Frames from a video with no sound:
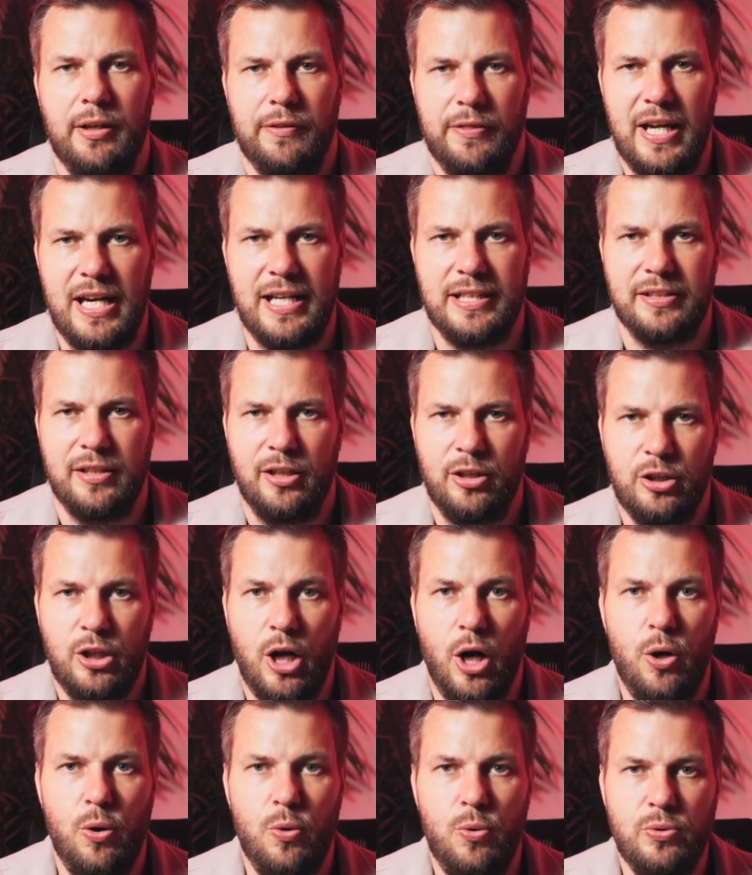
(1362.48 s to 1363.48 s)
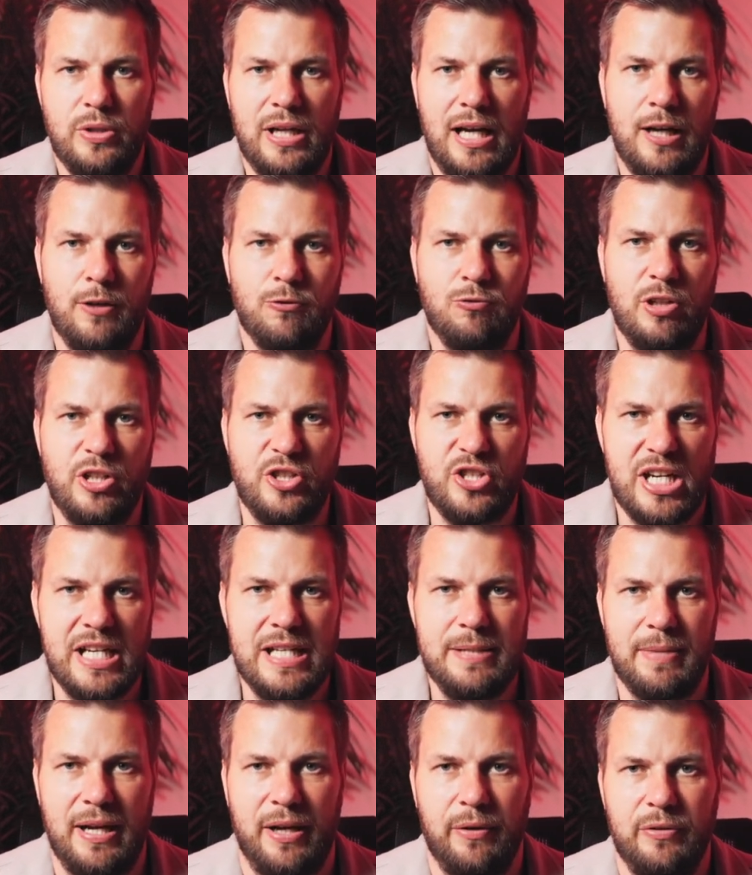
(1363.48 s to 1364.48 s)
Then cold outreach
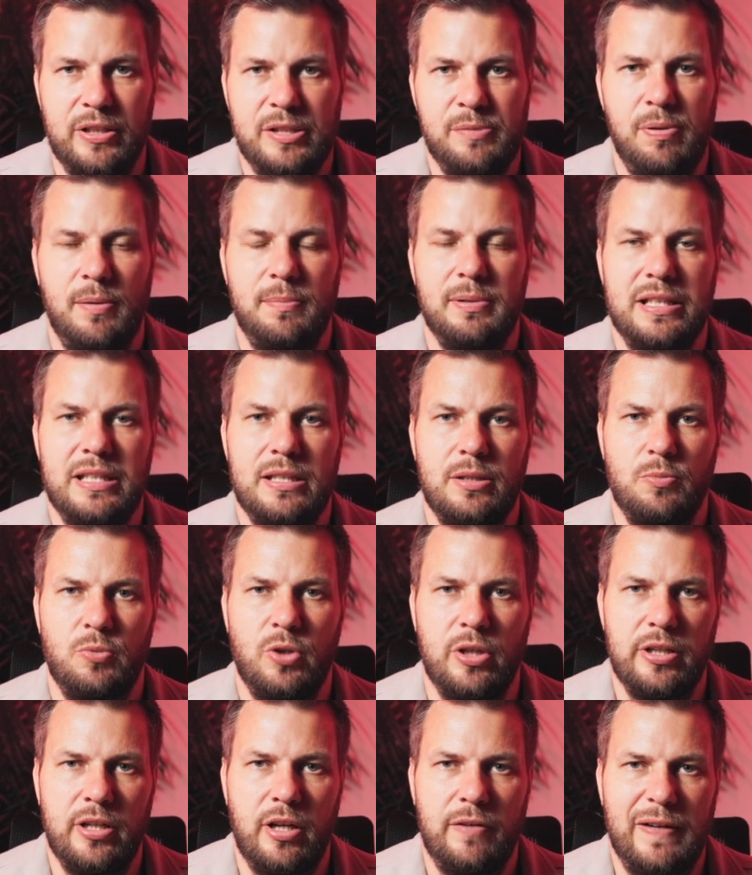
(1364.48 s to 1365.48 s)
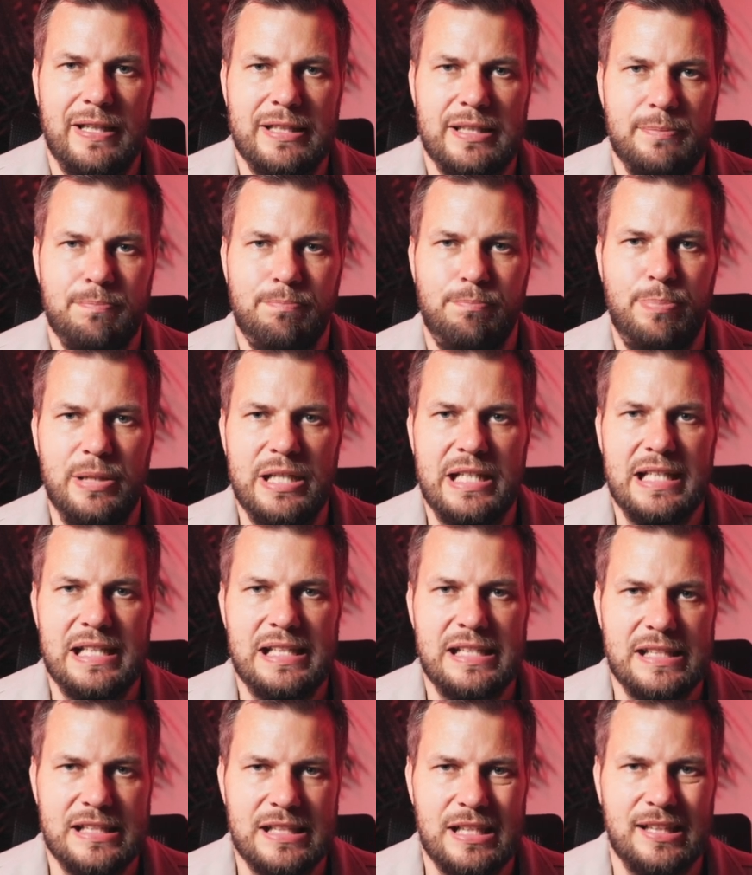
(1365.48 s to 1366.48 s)
email is probably the one that I've had the
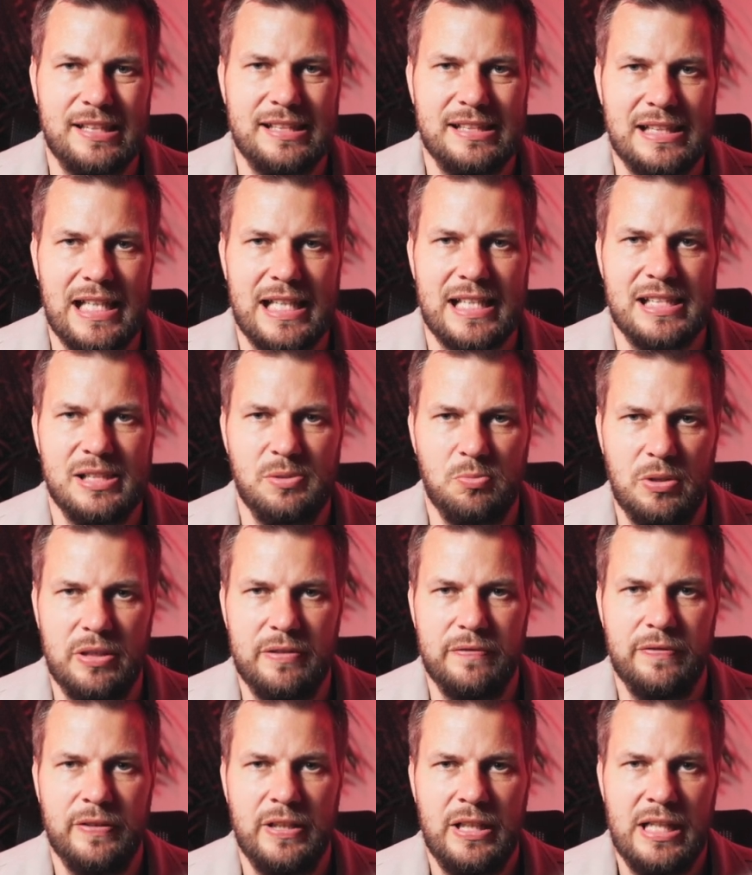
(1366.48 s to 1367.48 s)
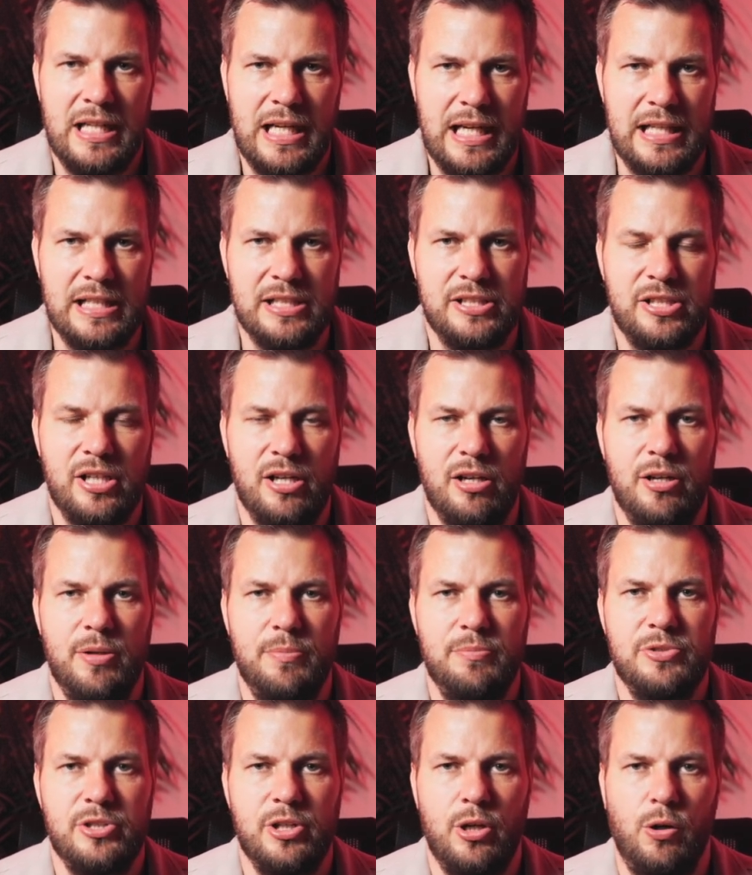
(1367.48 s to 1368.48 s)
biggest success with in
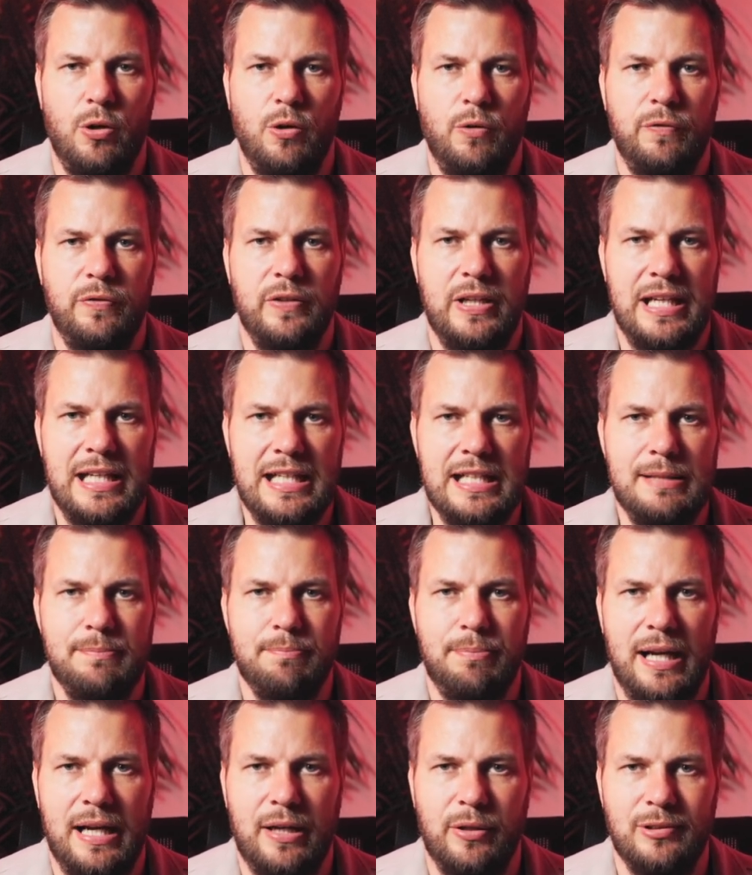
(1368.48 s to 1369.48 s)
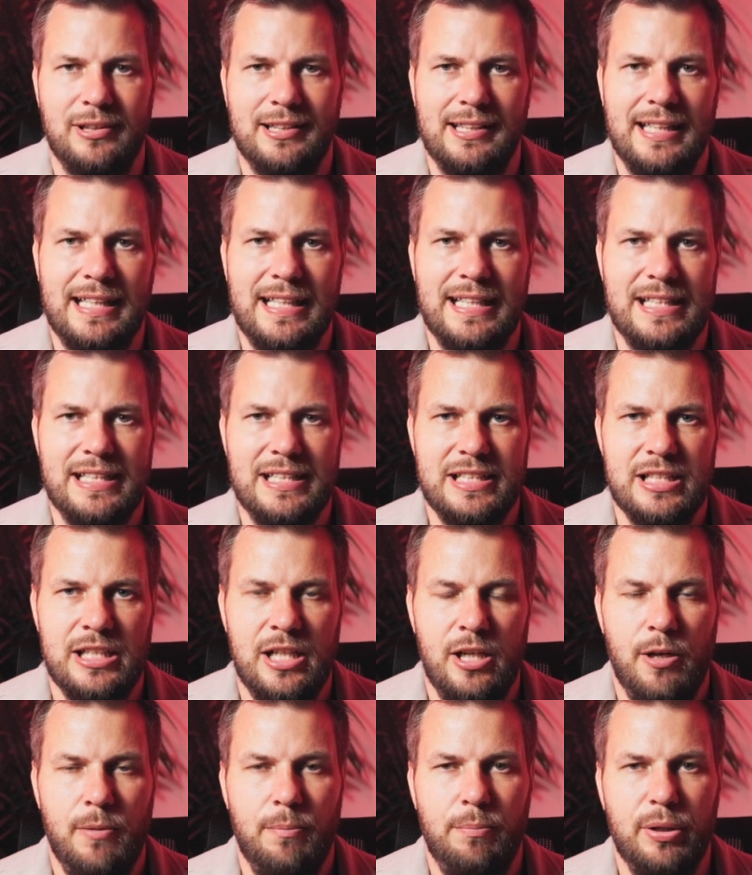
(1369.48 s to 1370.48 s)
terms of inbound leads,
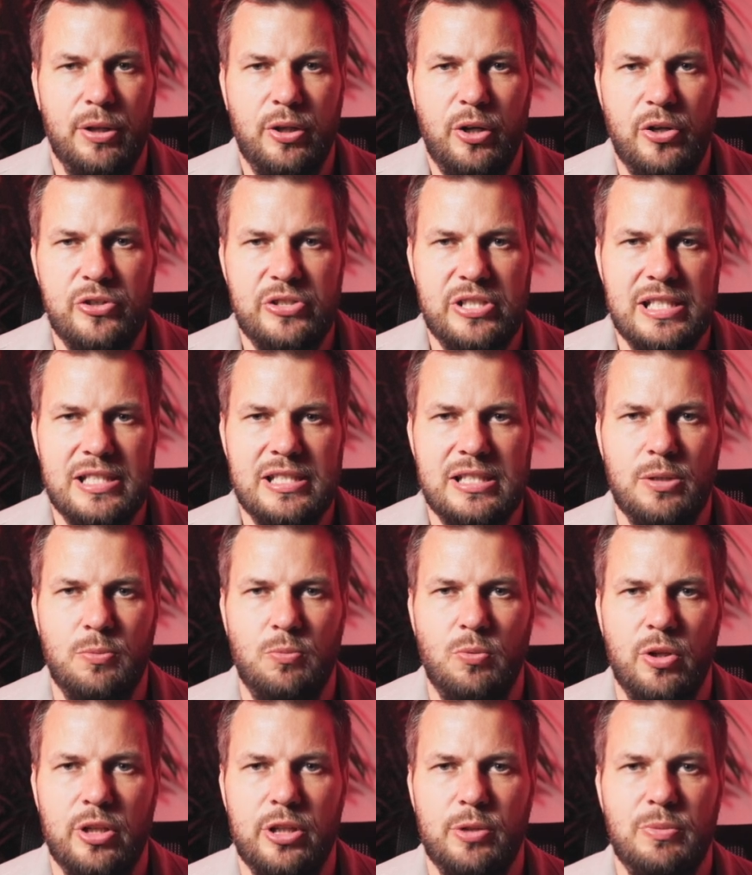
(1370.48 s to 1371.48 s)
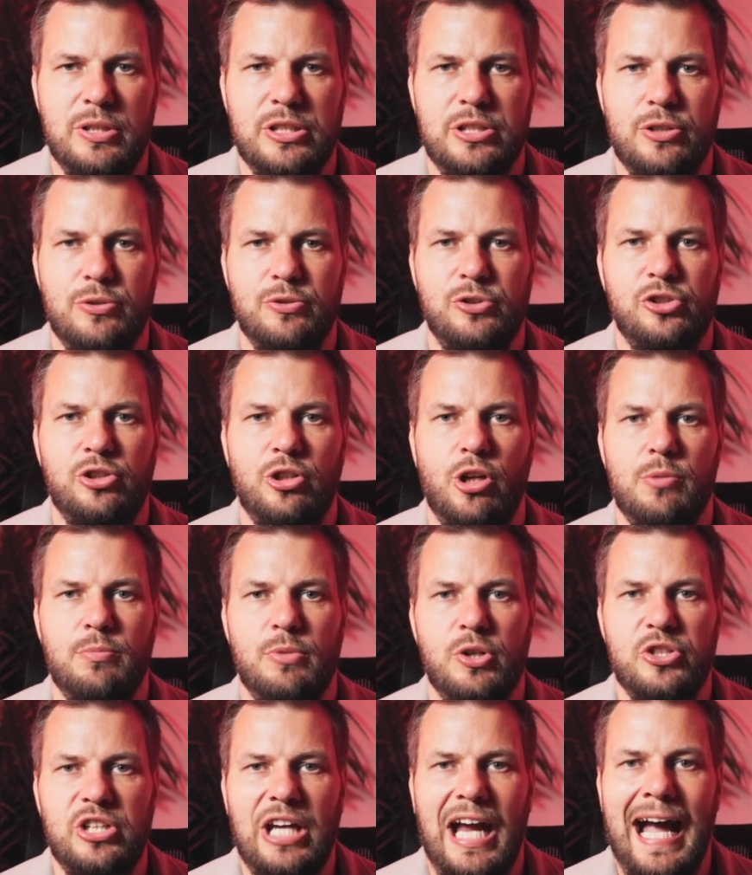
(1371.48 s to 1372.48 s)
because it's the one that we do so
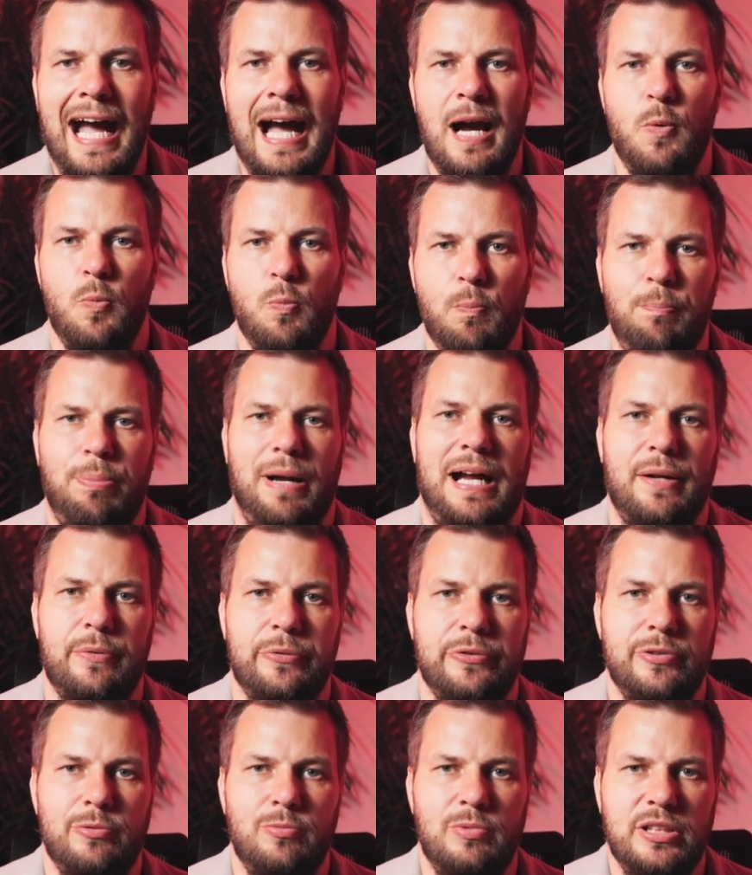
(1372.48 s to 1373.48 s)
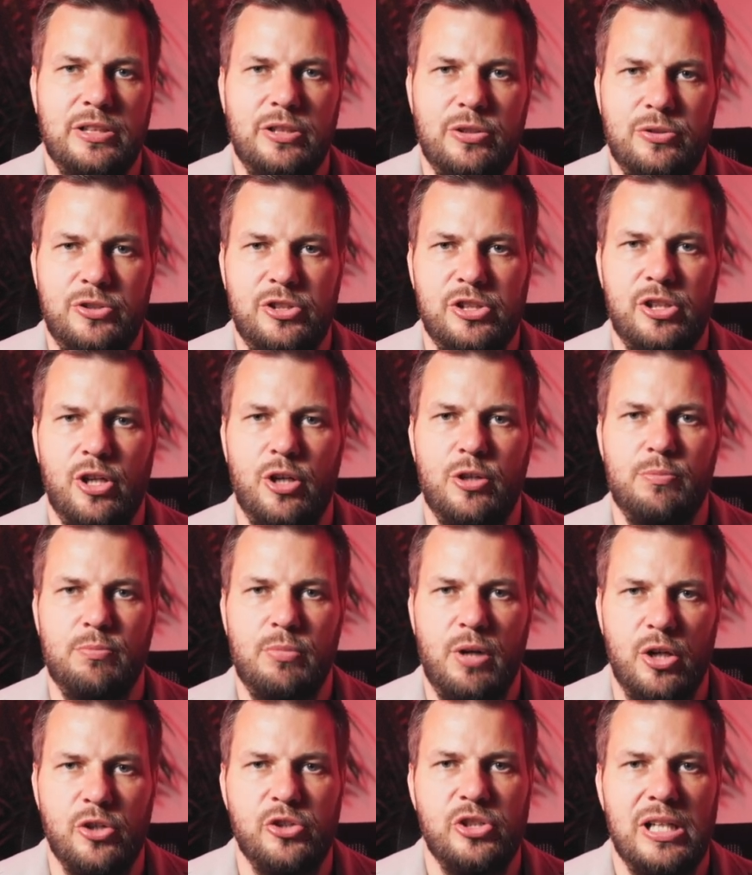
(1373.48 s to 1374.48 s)
much outbound. We do so
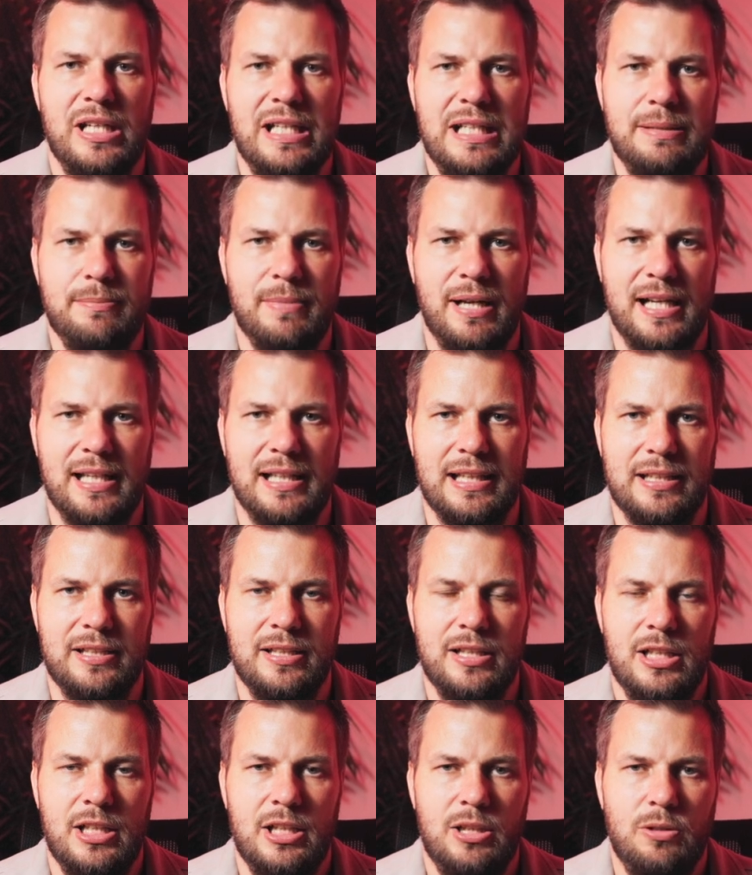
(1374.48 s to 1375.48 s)
much emailing.